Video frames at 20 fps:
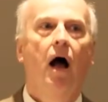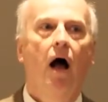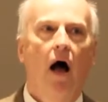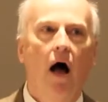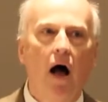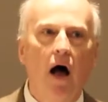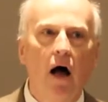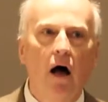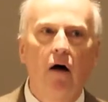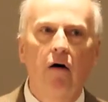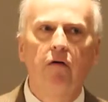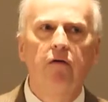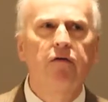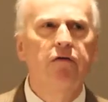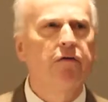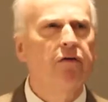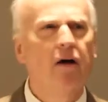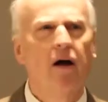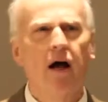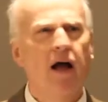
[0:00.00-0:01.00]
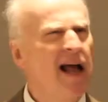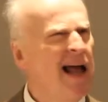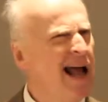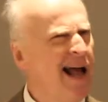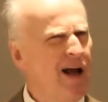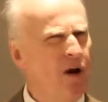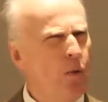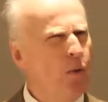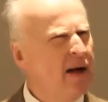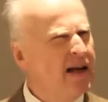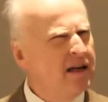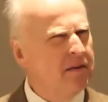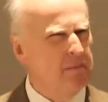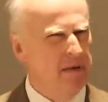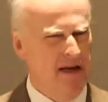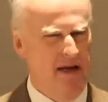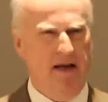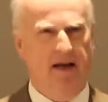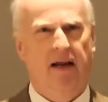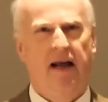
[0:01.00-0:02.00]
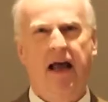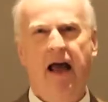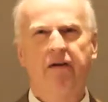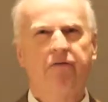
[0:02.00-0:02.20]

of, wait a minute,